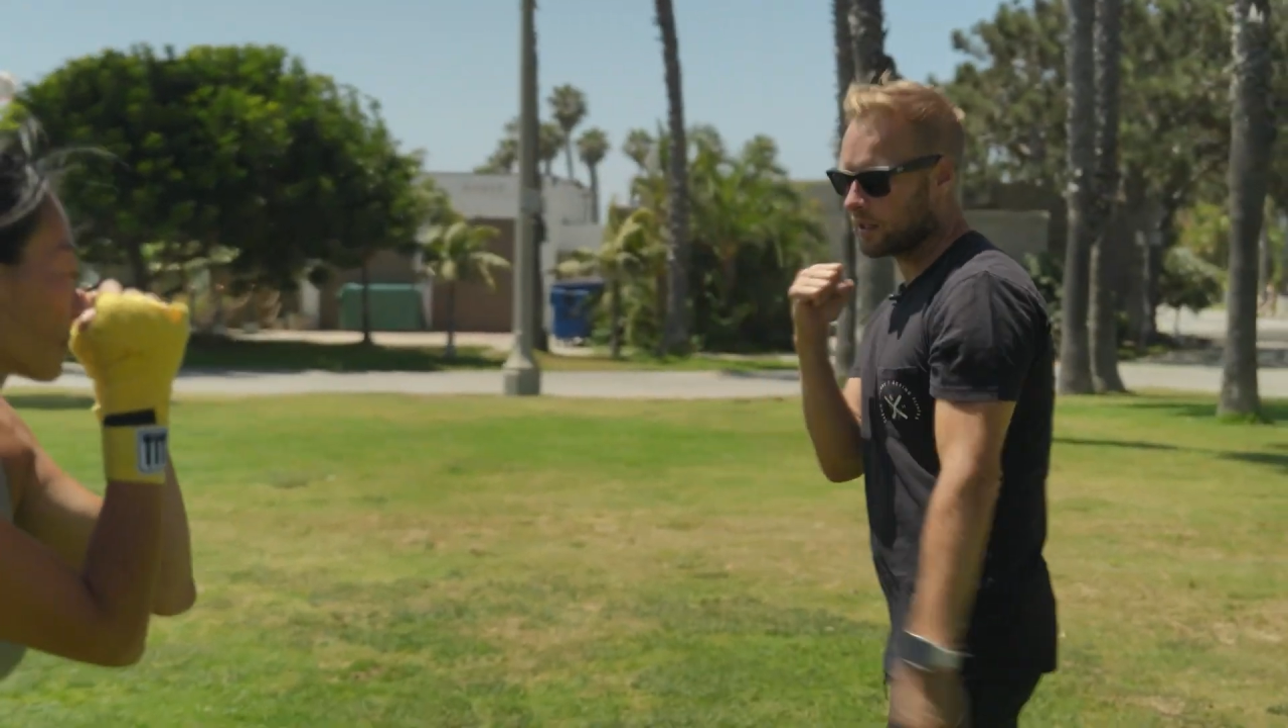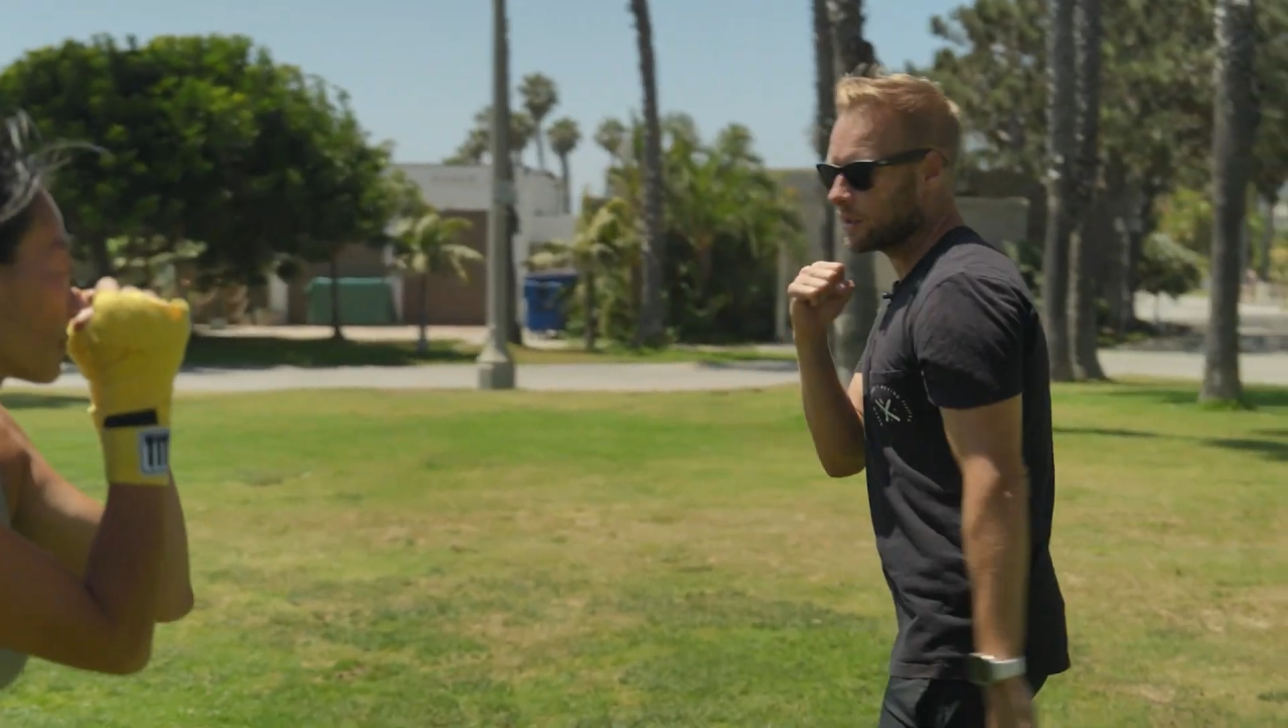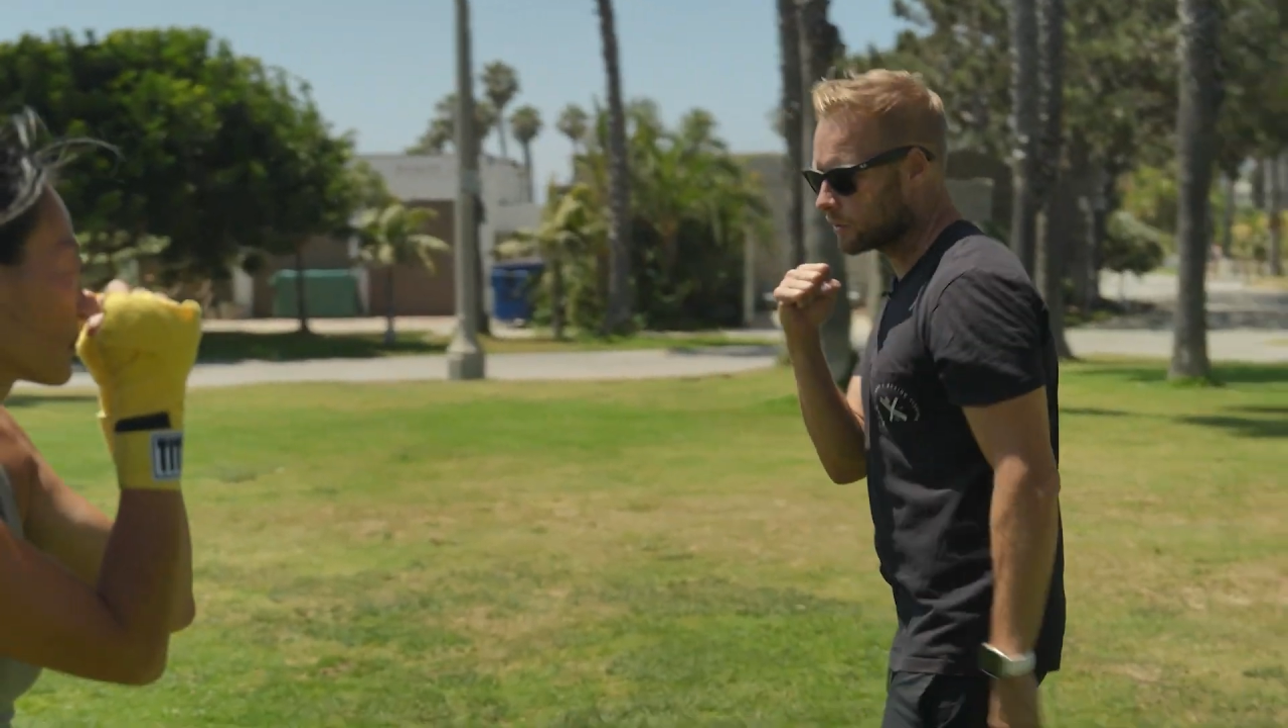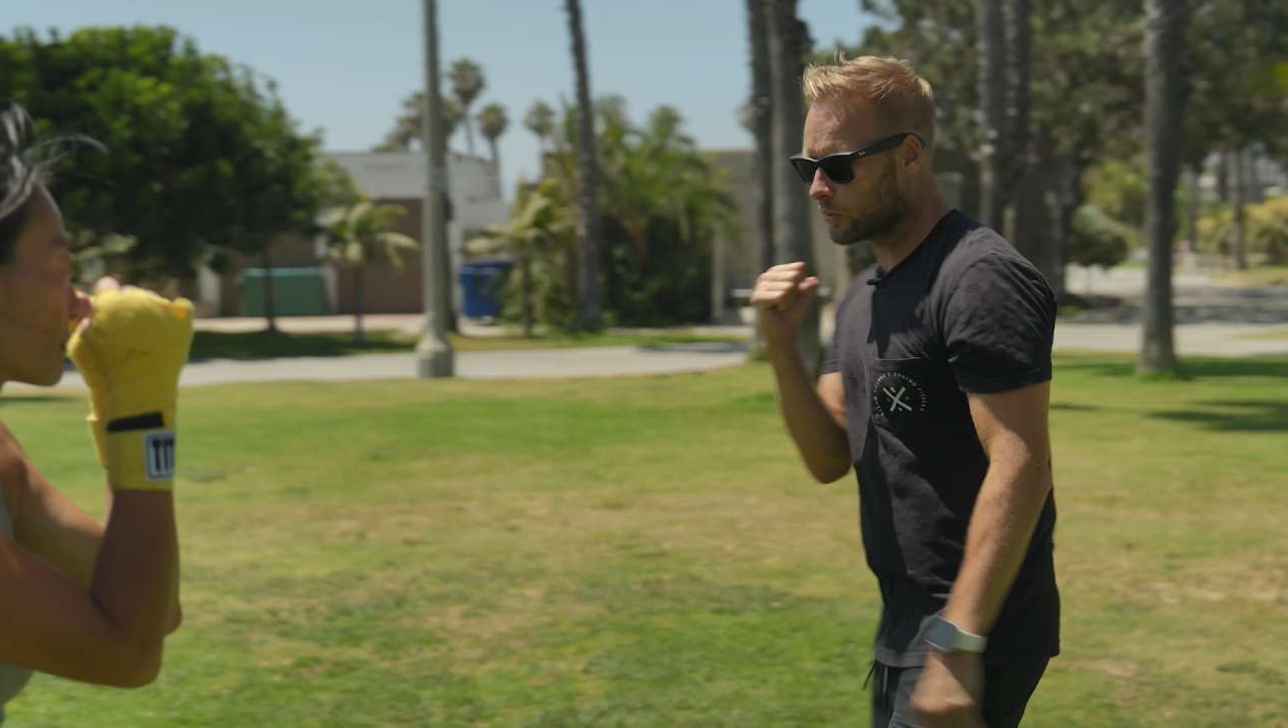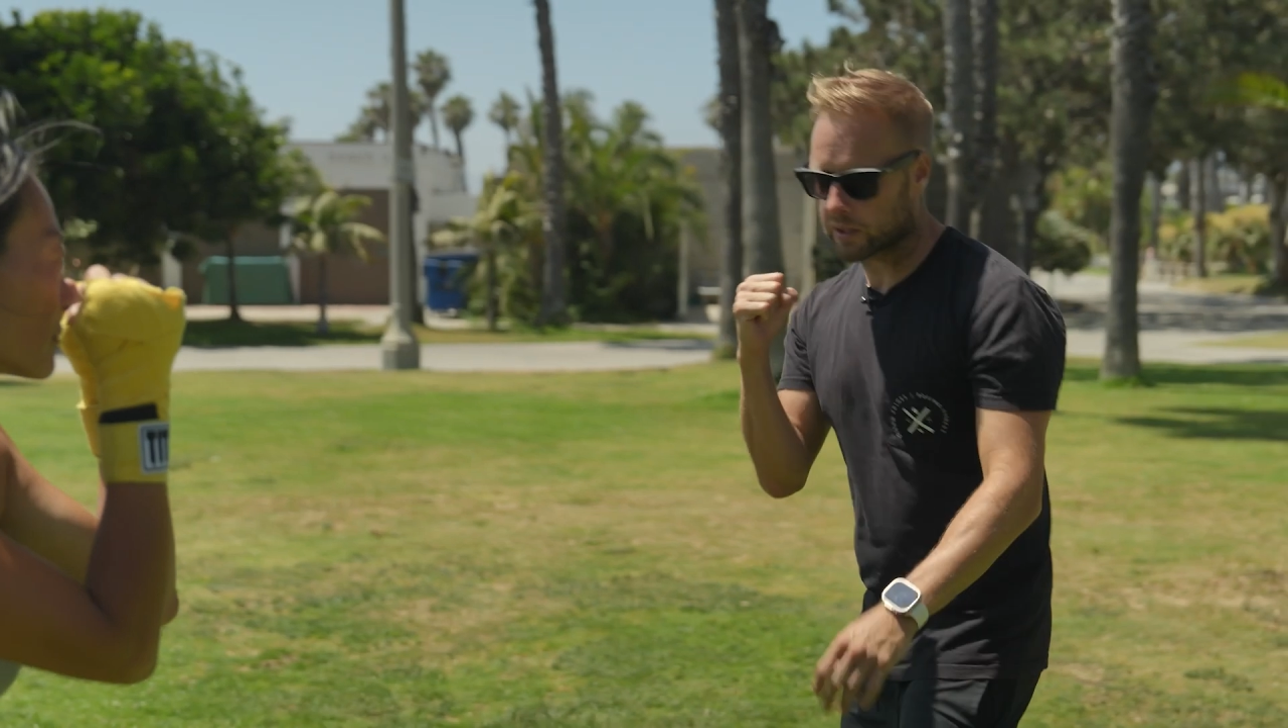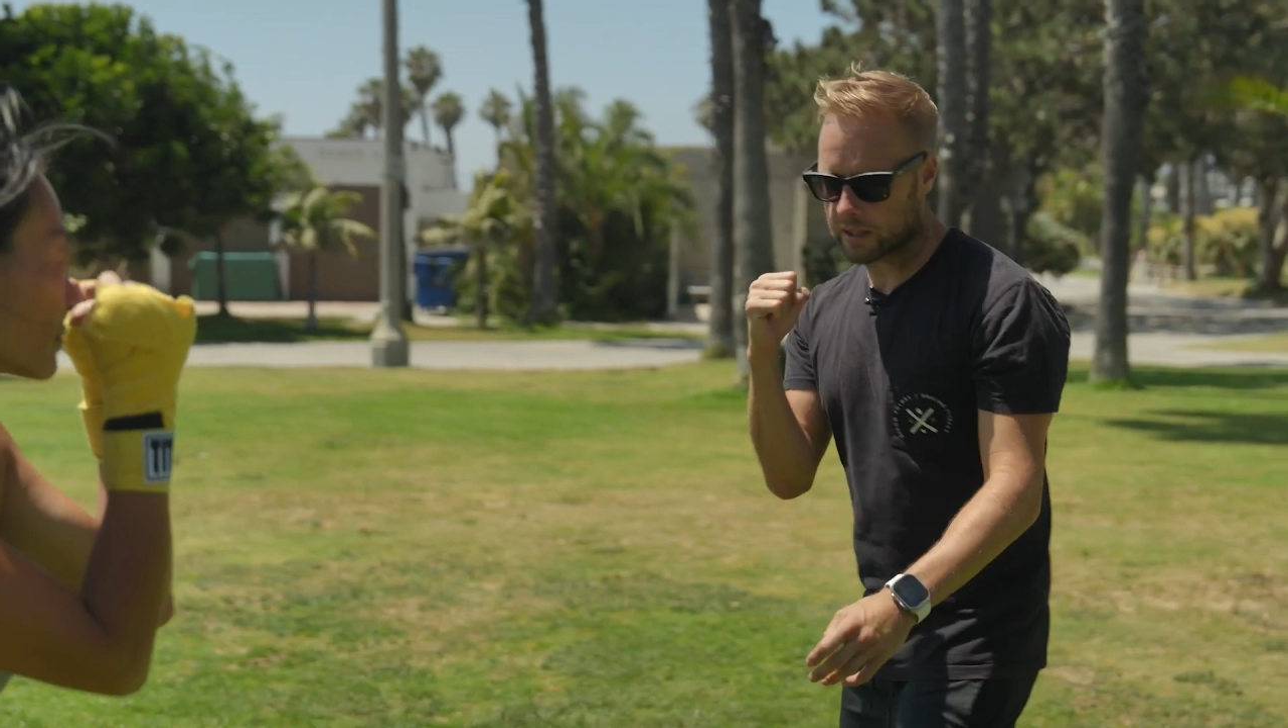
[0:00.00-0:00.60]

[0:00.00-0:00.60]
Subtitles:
Loose